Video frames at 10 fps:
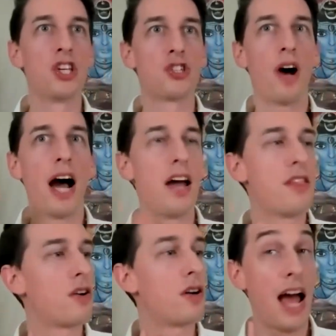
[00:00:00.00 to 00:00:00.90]
So
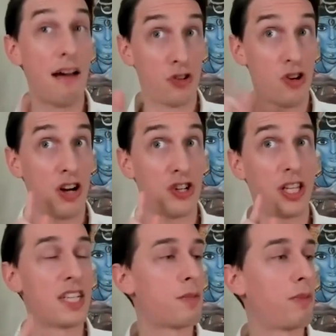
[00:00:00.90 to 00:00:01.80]
either after knowledge
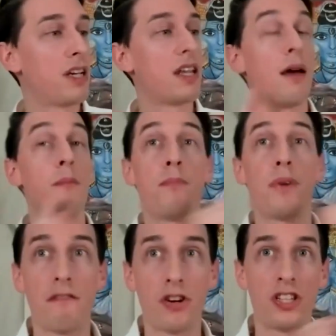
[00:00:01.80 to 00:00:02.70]
takes place,
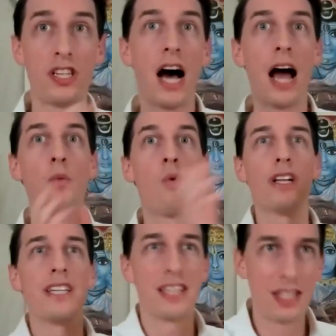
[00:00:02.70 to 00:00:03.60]
pravrti, I
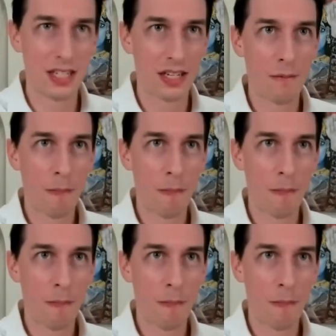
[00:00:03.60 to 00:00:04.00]
want it,